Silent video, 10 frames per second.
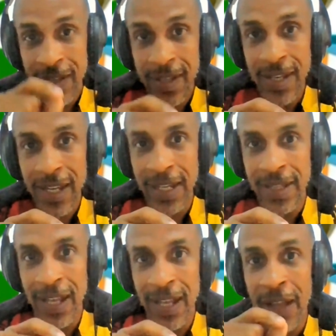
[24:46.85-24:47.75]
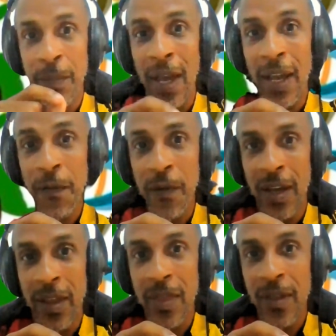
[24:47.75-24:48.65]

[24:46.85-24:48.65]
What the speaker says: scene on May 5th,